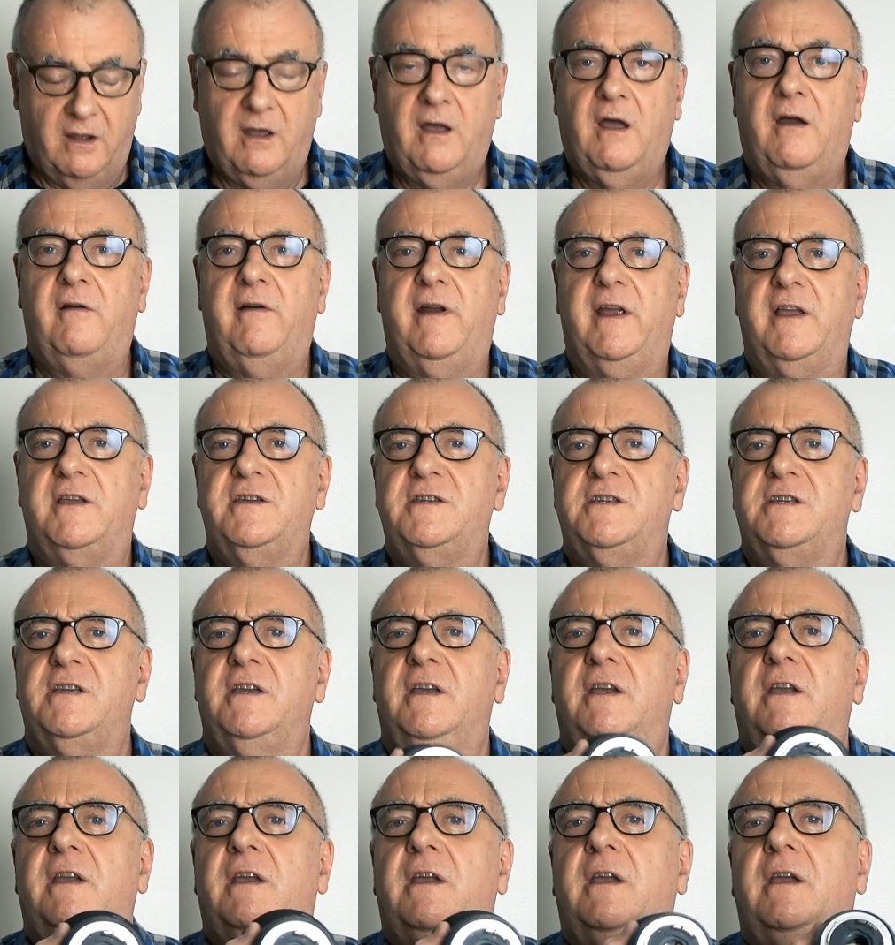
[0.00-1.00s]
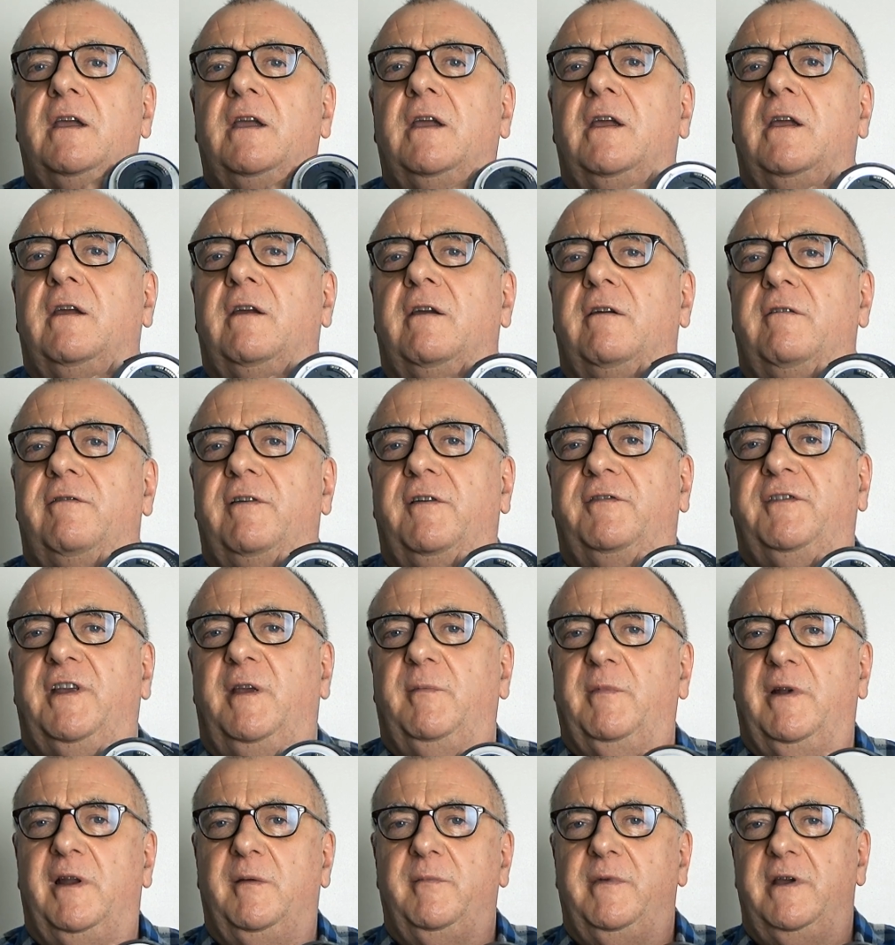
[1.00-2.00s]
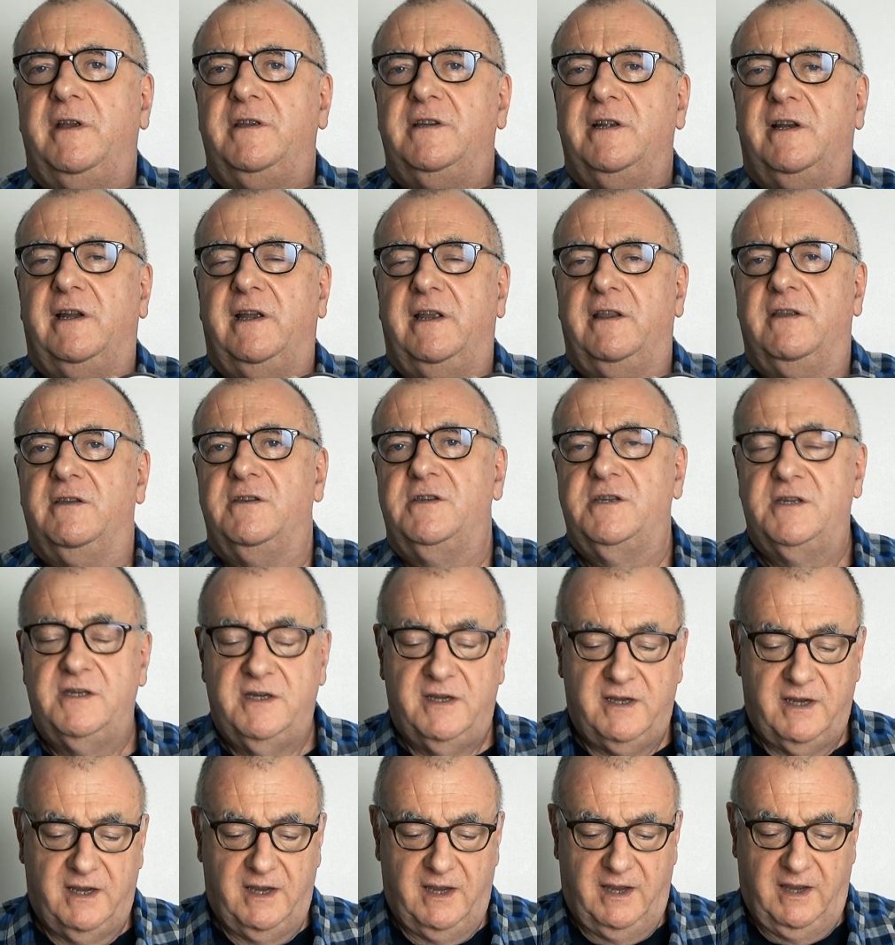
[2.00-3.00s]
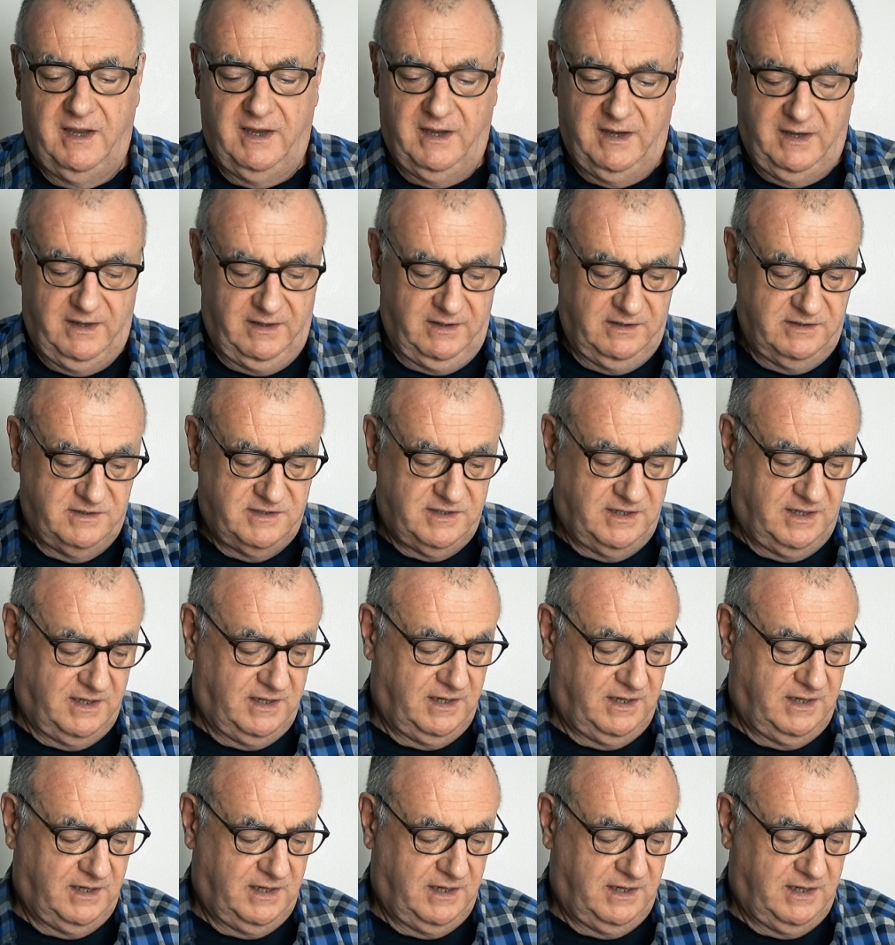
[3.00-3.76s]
Irix 15mm lens, and